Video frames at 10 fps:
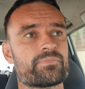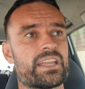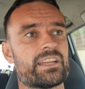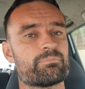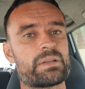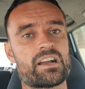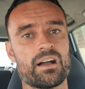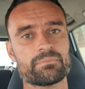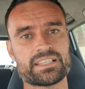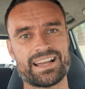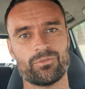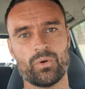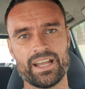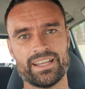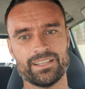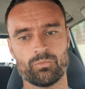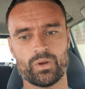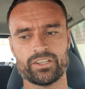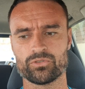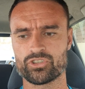it becomes that way
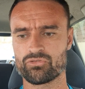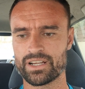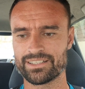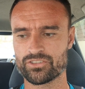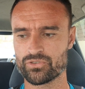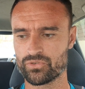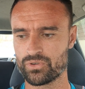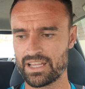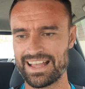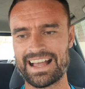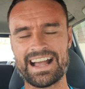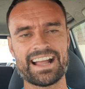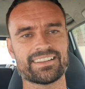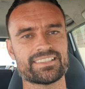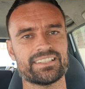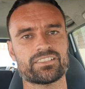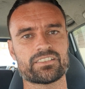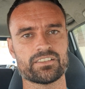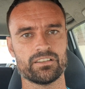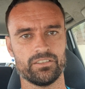when you're trying to act in a
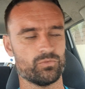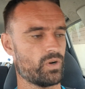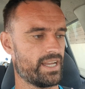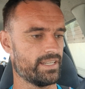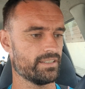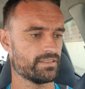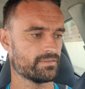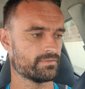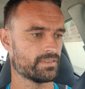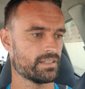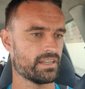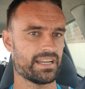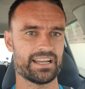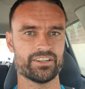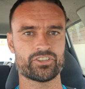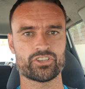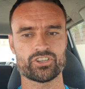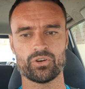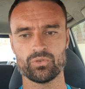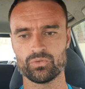certain way and
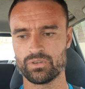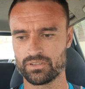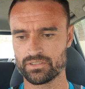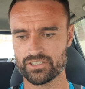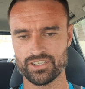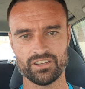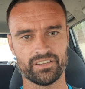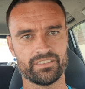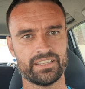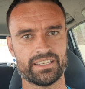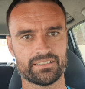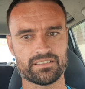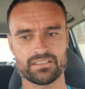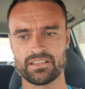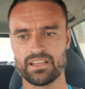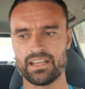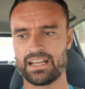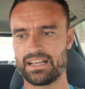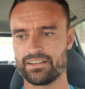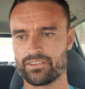show certain things
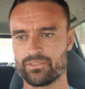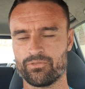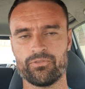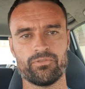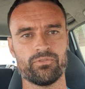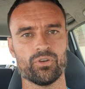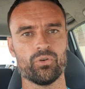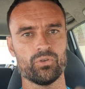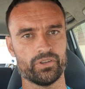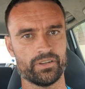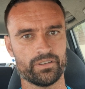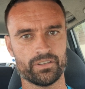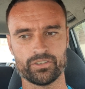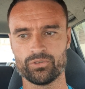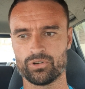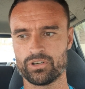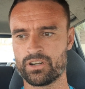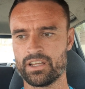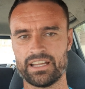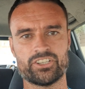and flaunt your
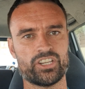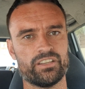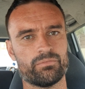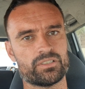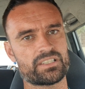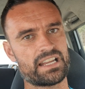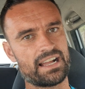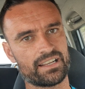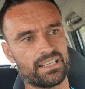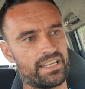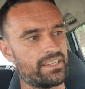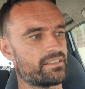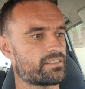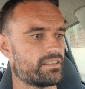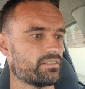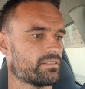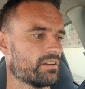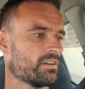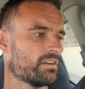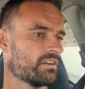achievements and accolades and
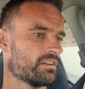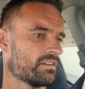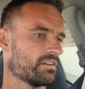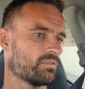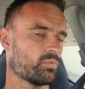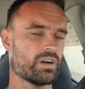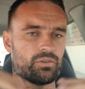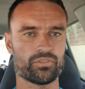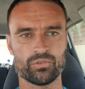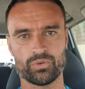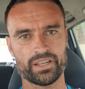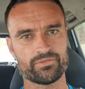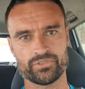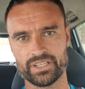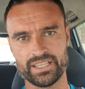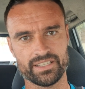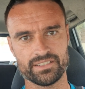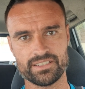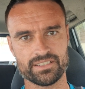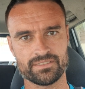wealth or whatever it
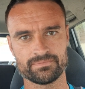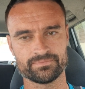is